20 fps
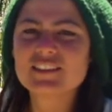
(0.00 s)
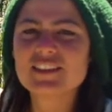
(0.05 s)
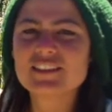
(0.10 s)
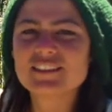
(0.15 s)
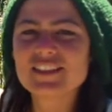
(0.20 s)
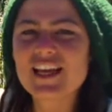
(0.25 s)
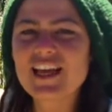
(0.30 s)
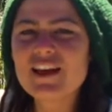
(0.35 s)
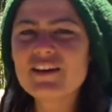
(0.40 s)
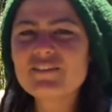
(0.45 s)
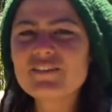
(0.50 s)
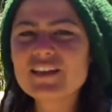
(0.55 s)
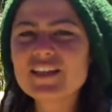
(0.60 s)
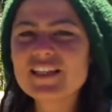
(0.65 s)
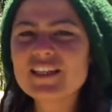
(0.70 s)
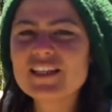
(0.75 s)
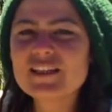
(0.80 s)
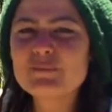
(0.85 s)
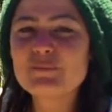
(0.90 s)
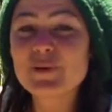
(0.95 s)
that
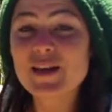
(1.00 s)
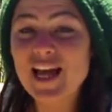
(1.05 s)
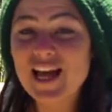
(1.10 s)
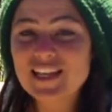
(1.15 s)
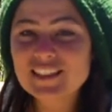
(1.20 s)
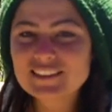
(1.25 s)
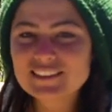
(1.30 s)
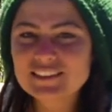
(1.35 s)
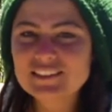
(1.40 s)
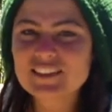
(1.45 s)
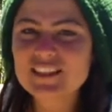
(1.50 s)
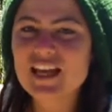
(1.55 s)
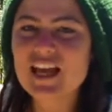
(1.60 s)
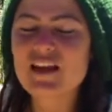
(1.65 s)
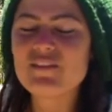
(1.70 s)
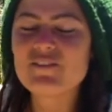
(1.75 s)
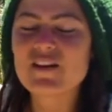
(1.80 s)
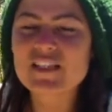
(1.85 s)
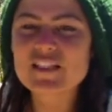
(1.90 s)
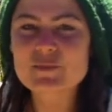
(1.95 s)
every plant
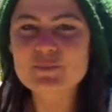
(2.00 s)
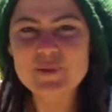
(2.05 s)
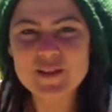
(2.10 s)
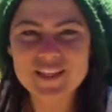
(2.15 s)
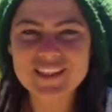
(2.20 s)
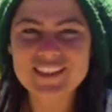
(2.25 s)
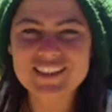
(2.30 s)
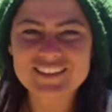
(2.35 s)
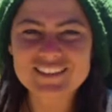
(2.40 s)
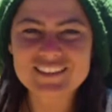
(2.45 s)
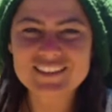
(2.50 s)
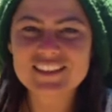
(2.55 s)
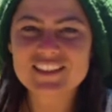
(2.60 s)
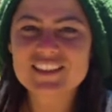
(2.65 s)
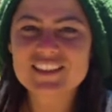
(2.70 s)
have a spirit.